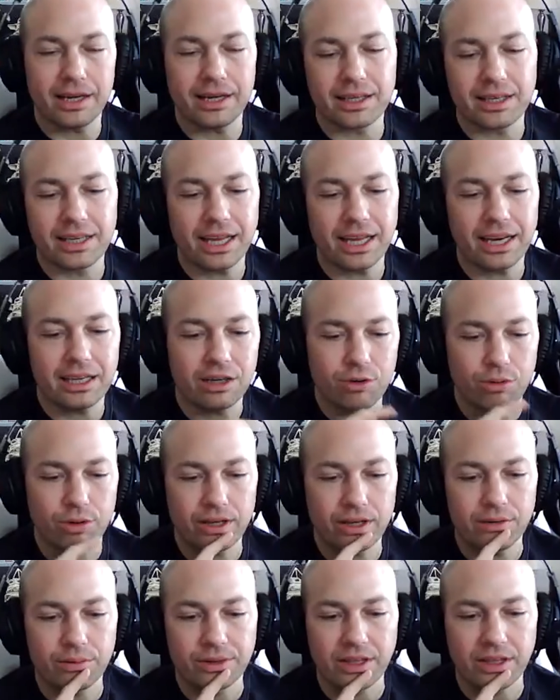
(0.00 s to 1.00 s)
getting
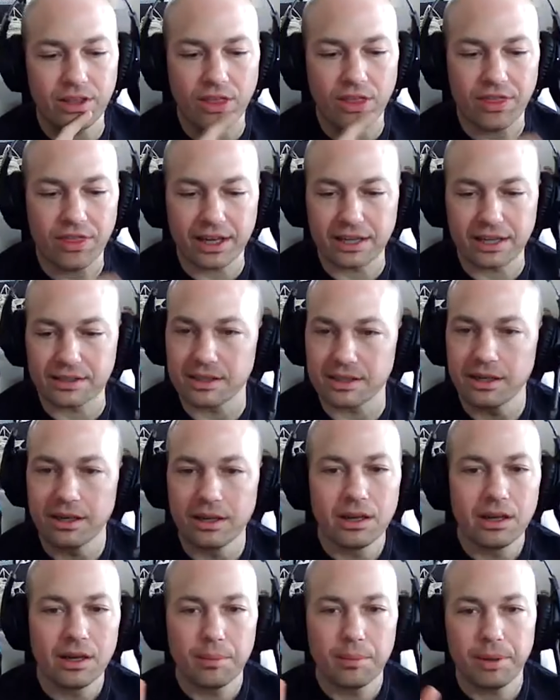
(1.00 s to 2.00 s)
creative with other things.
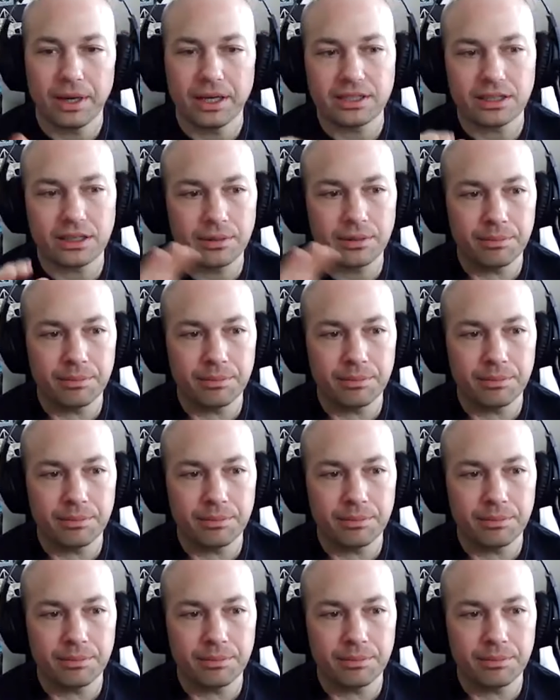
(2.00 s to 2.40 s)
But